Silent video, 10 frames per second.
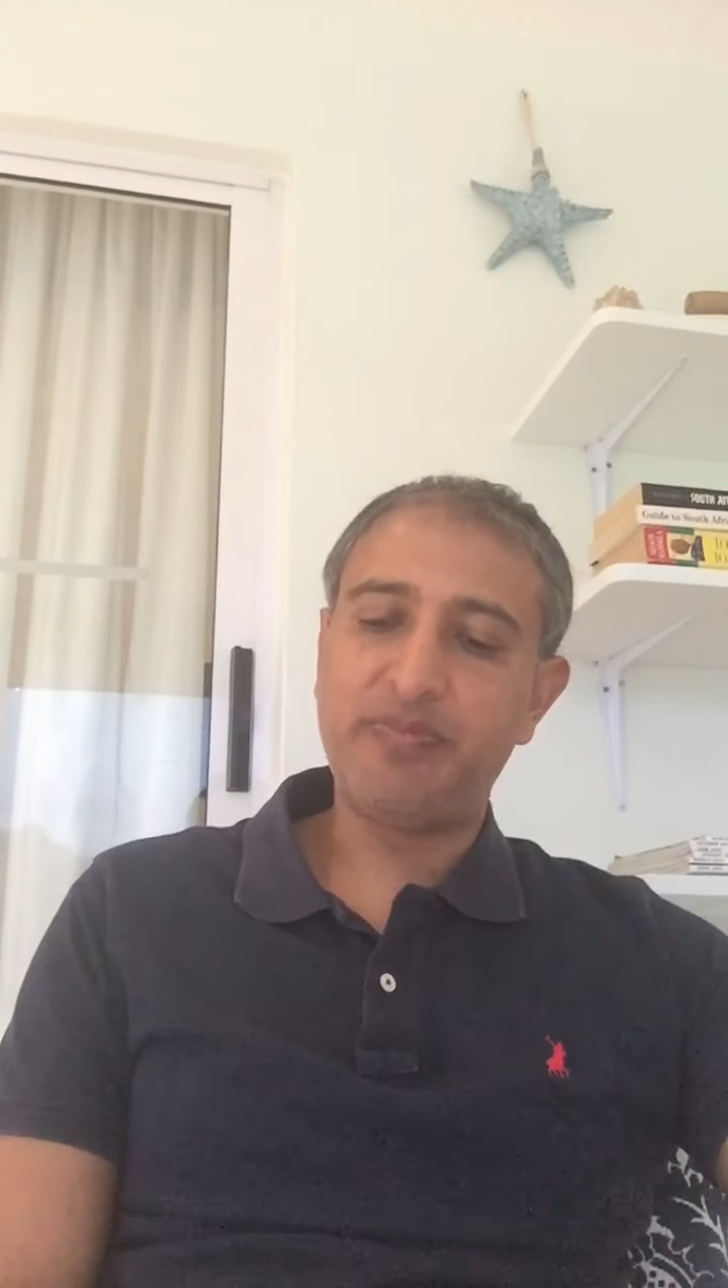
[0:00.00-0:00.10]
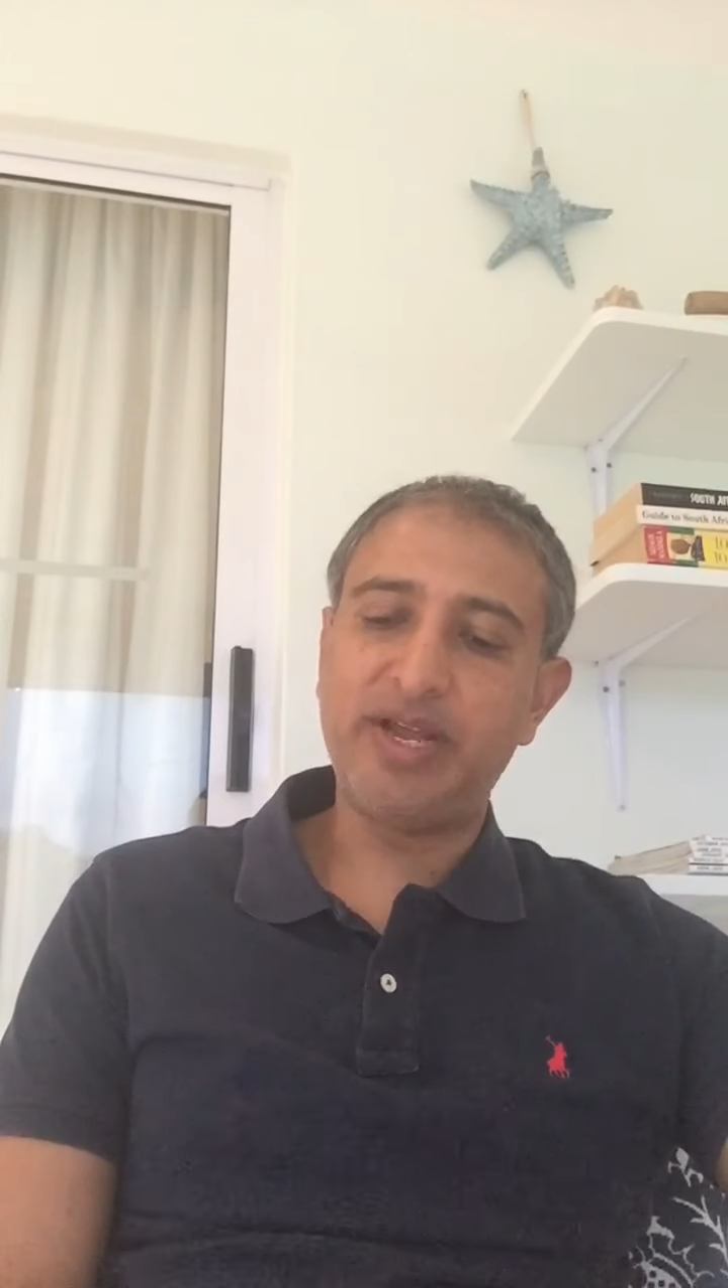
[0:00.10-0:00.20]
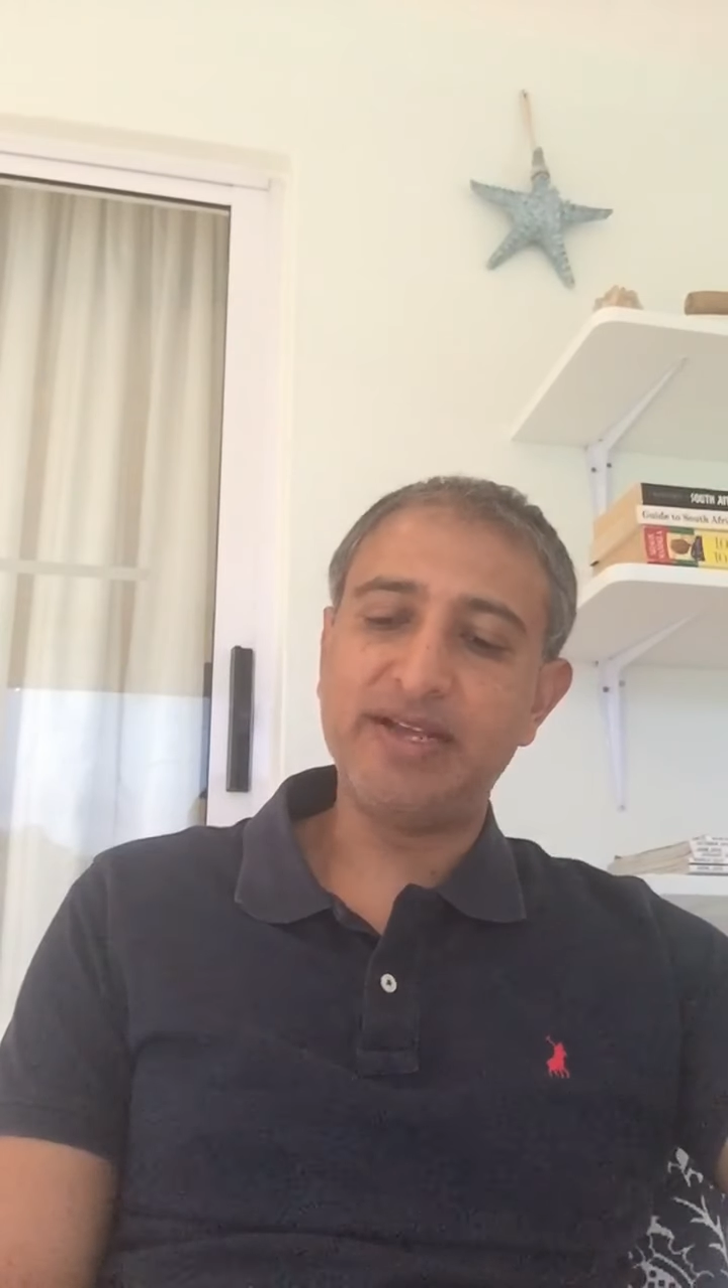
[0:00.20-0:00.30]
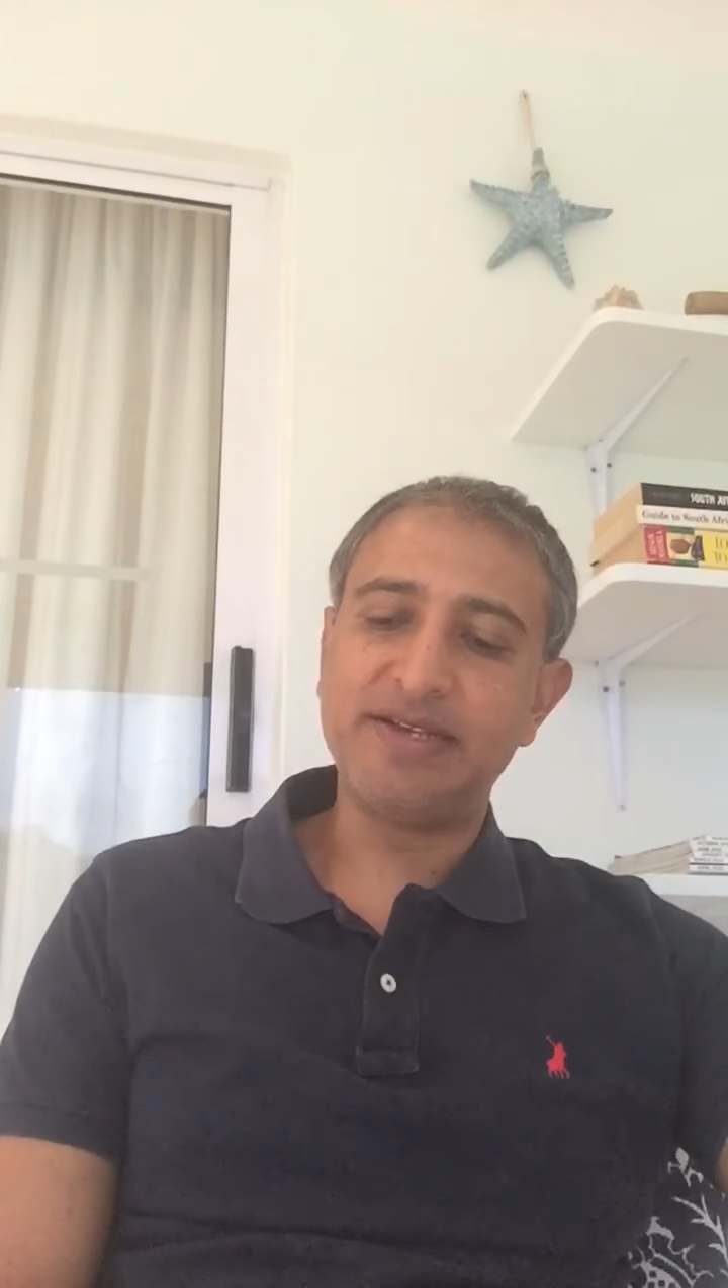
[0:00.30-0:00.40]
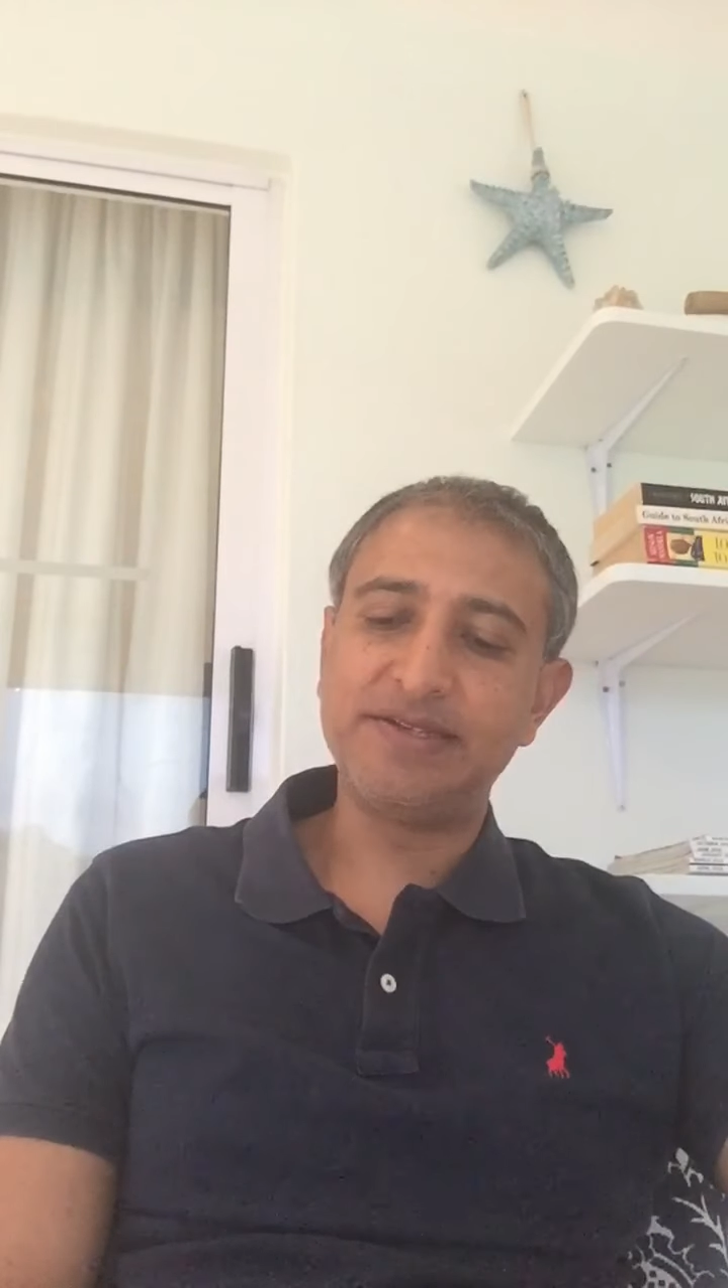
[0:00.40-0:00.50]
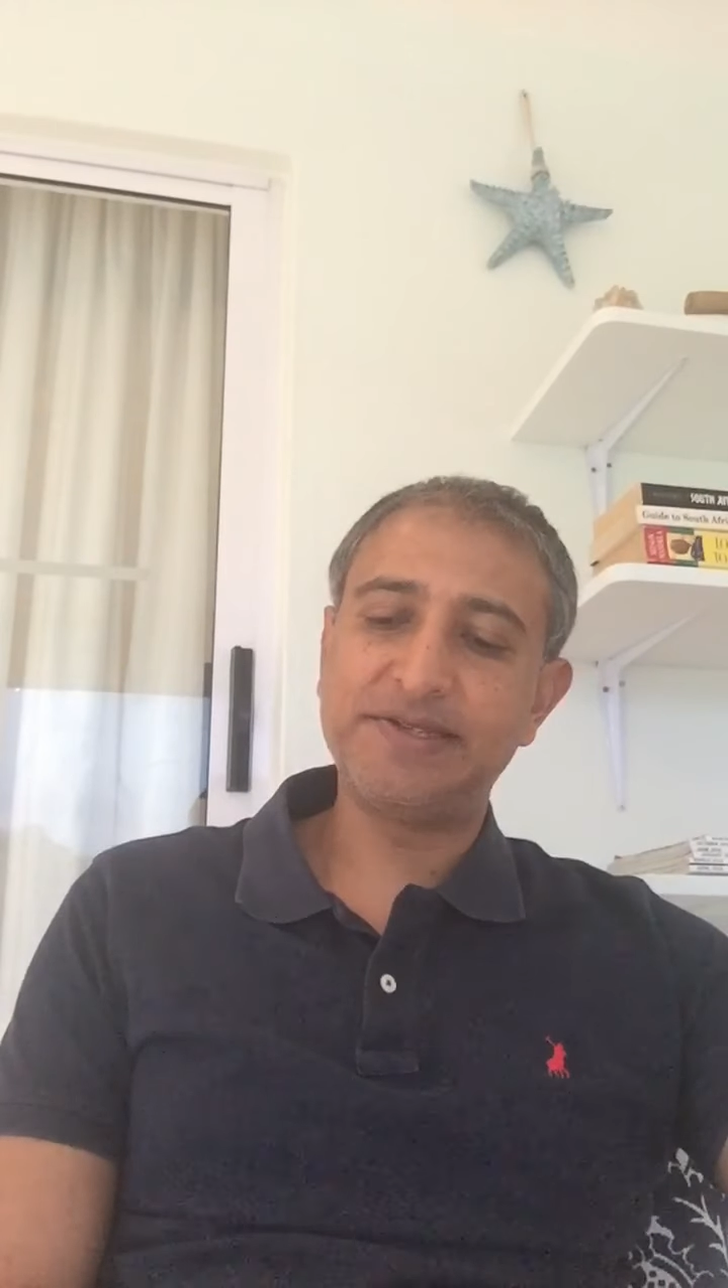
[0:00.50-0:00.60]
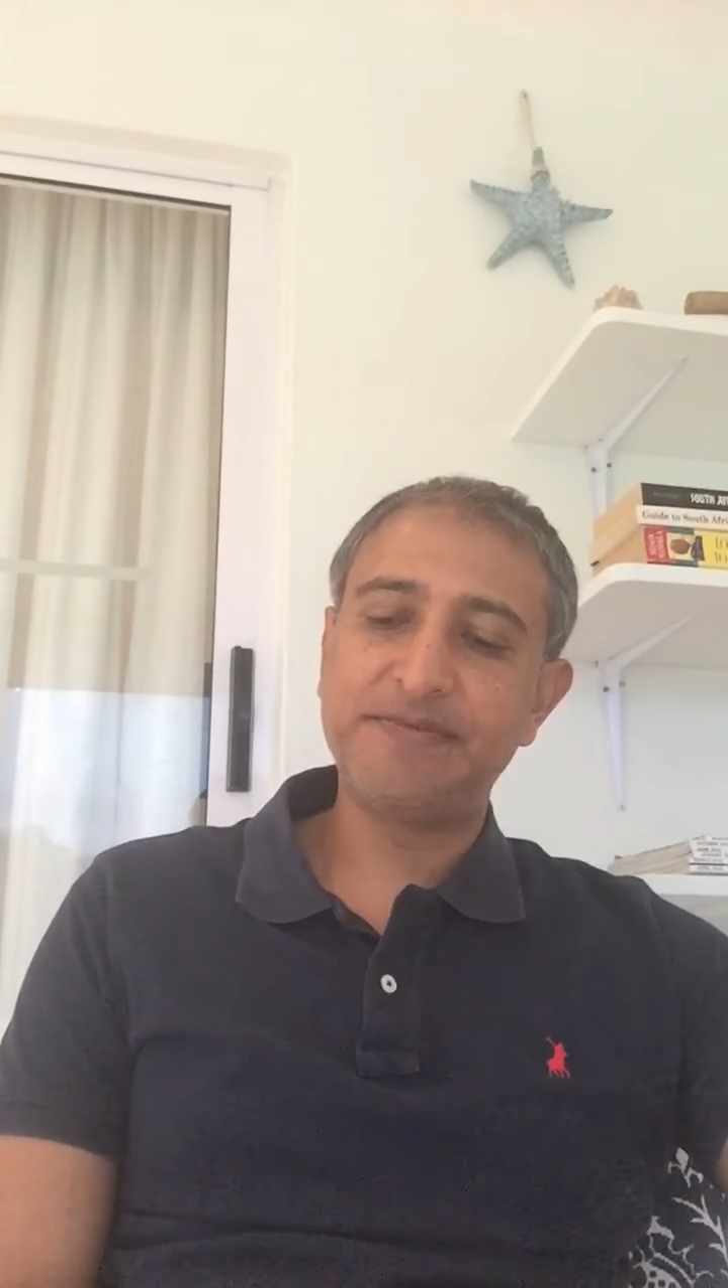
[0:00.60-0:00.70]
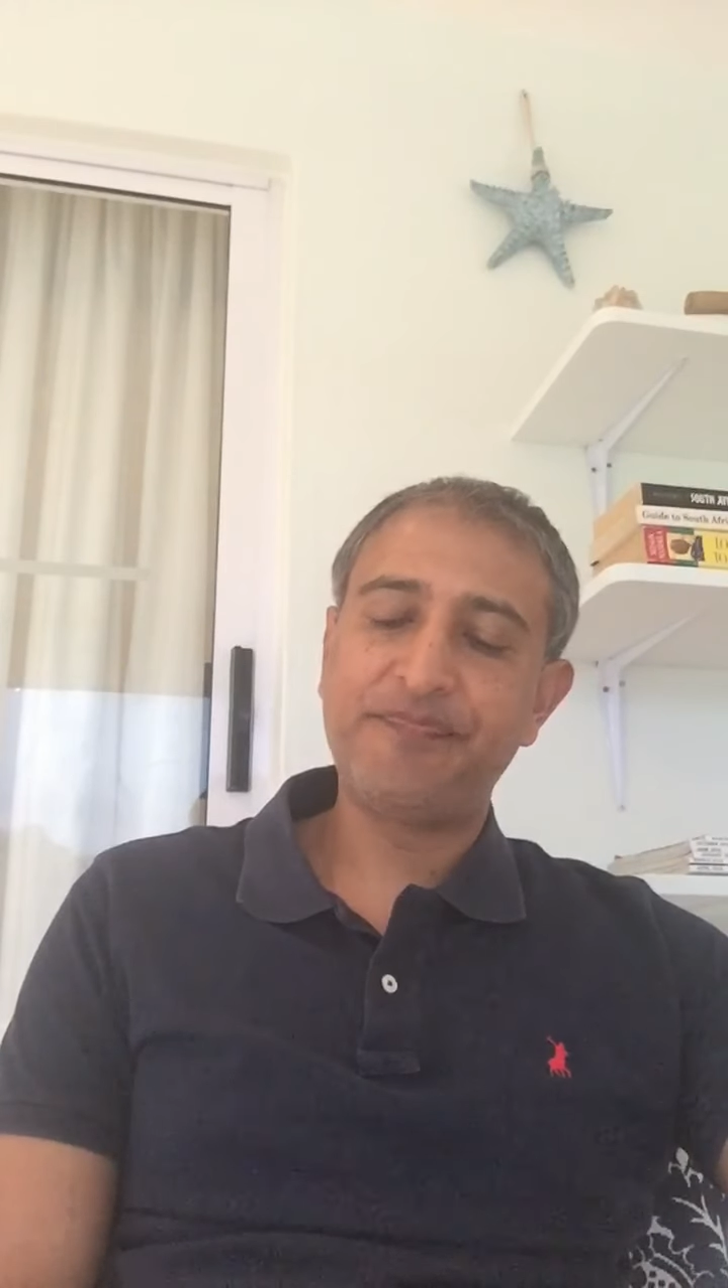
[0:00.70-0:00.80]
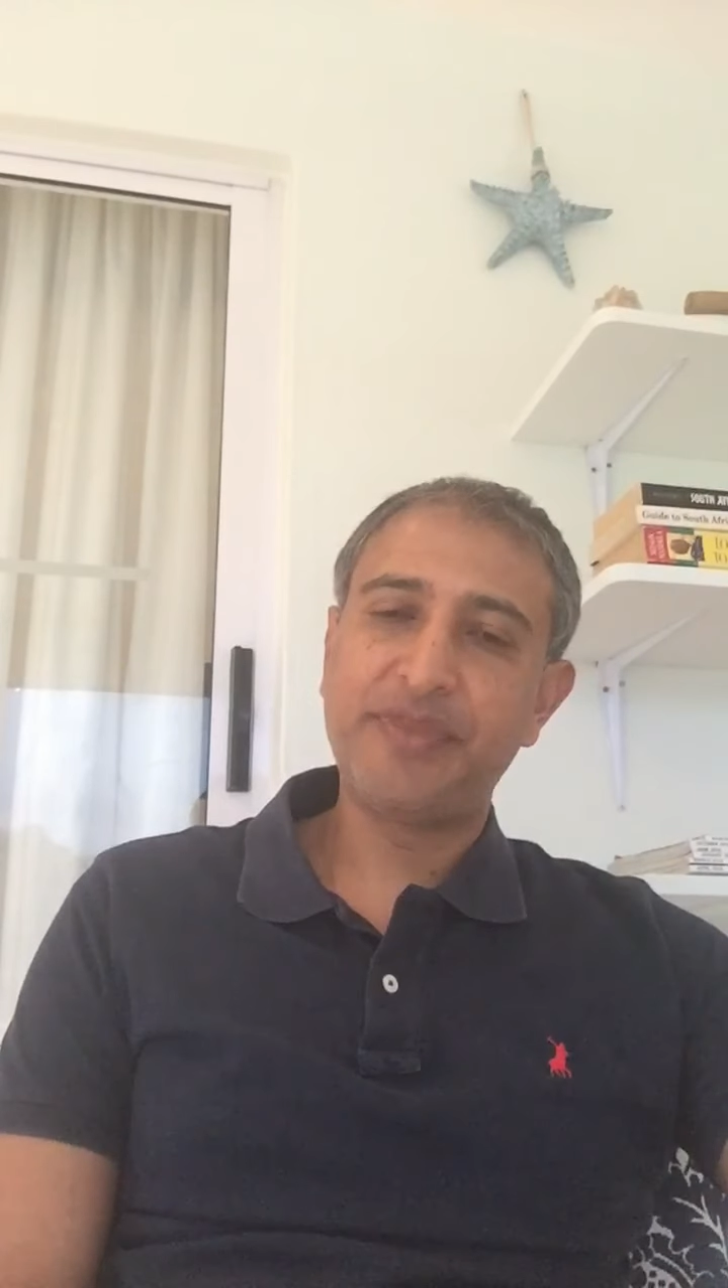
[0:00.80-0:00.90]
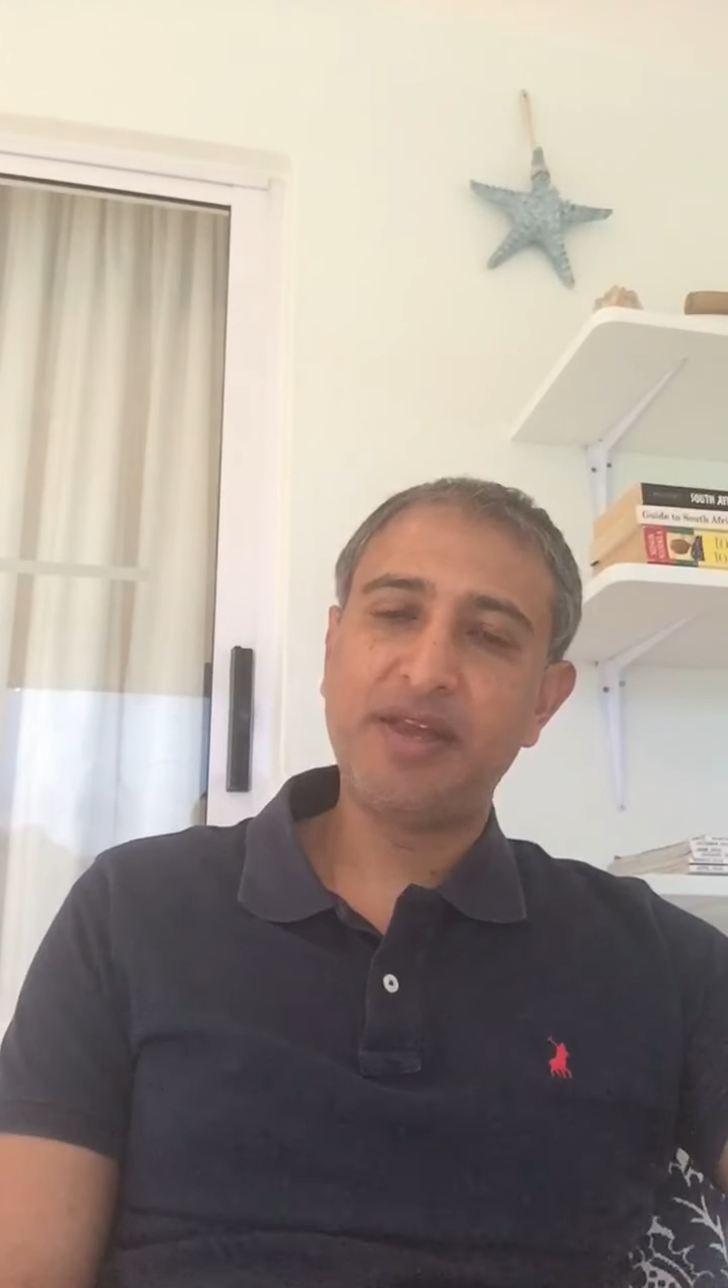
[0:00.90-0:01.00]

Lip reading: players.